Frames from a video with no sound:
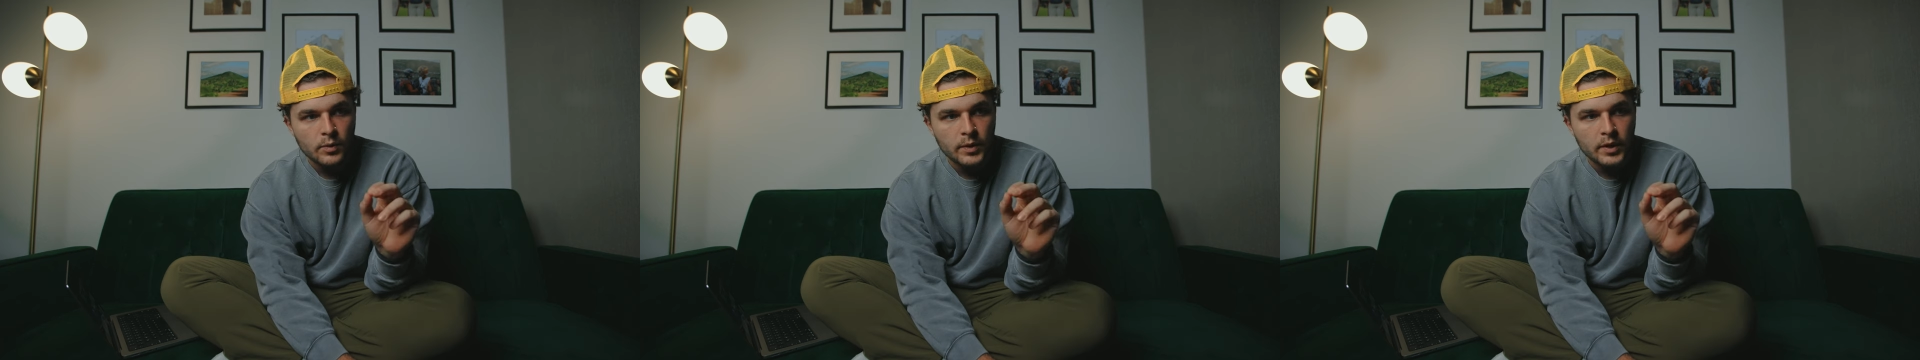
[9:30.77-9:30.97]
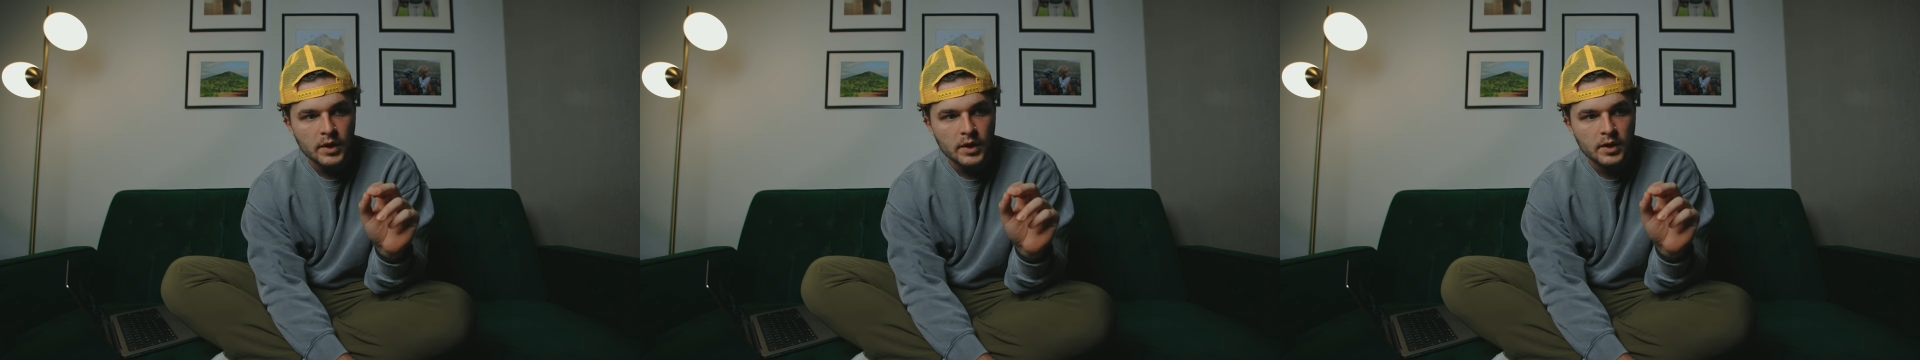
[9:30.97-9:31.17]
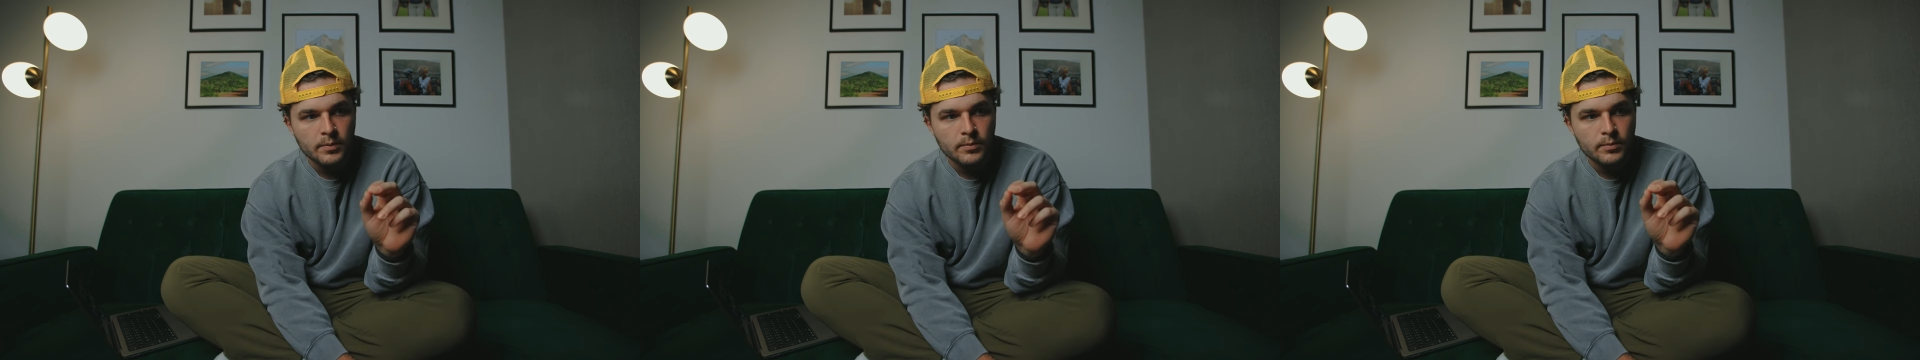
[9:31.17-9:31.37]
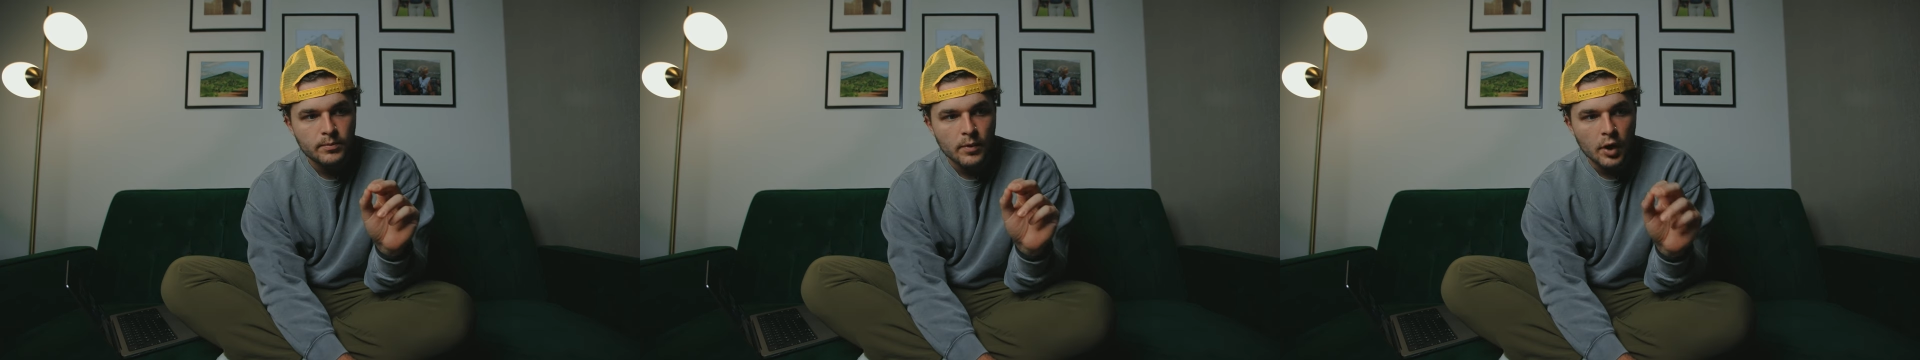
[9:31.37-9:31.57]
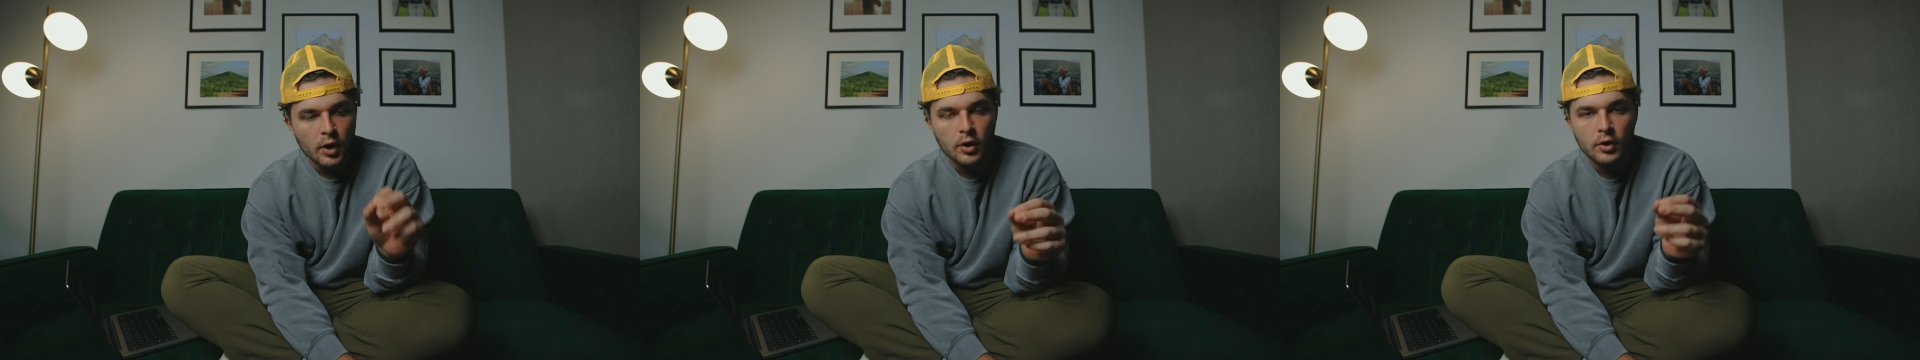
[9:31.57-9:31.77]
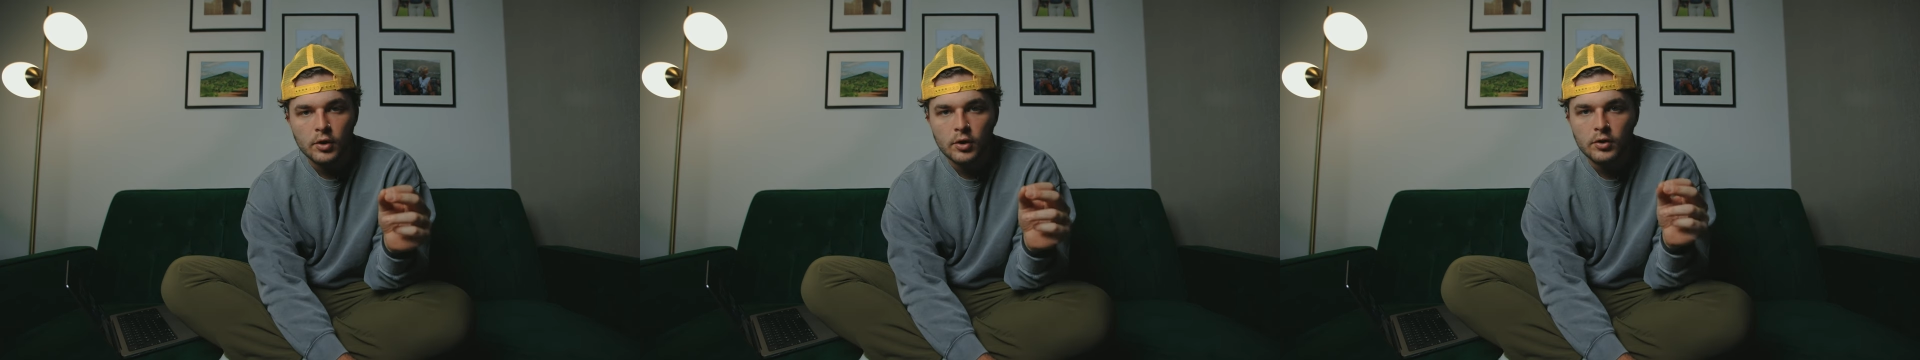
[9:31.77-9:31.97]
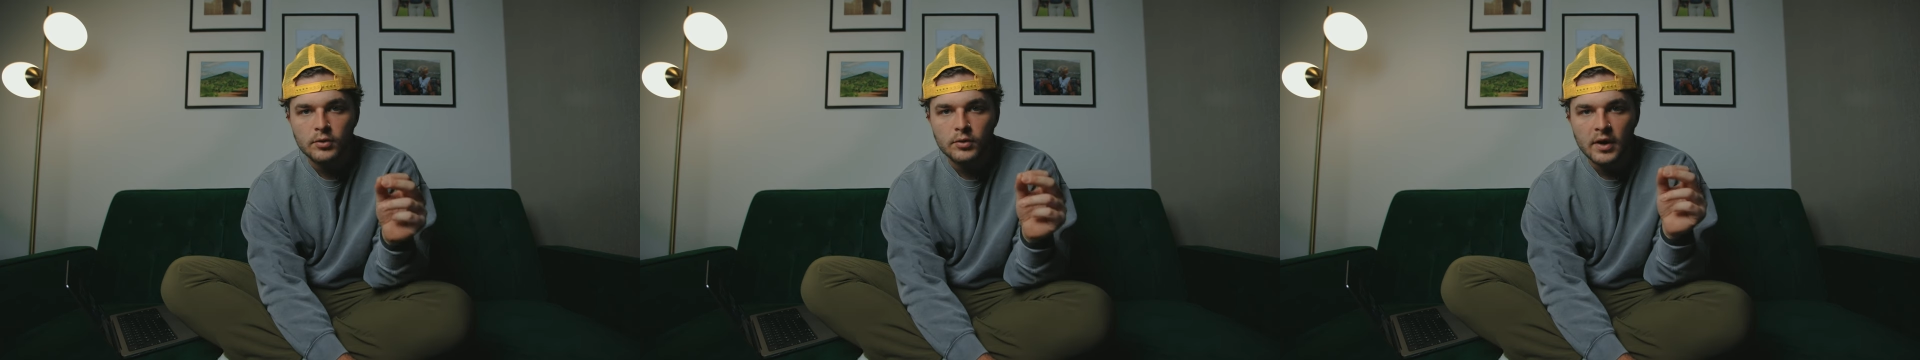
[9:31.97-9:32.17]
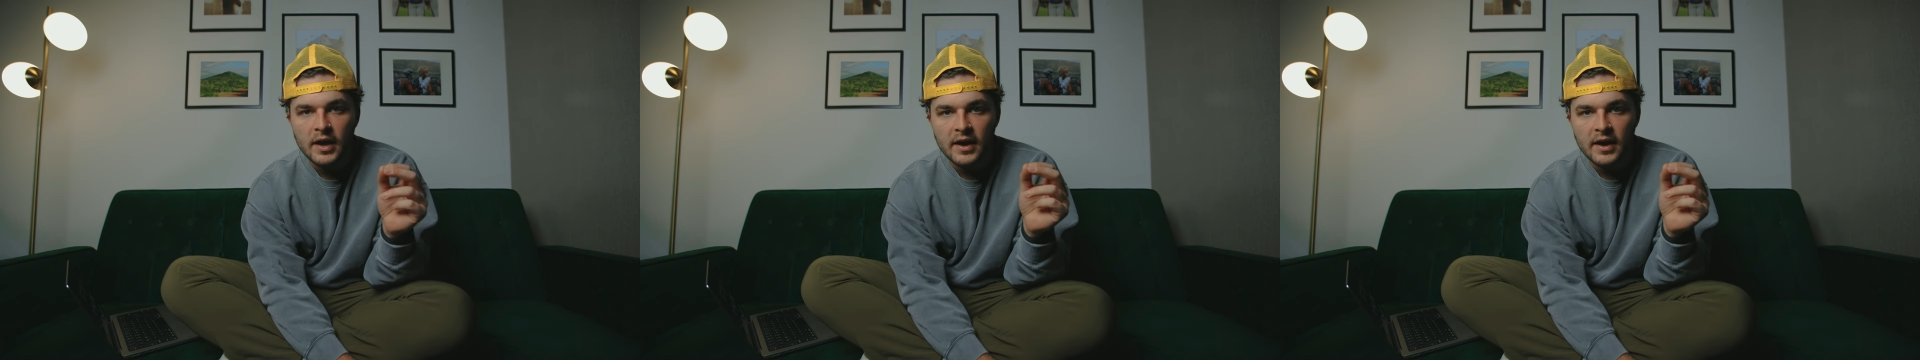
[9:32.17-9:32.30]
We all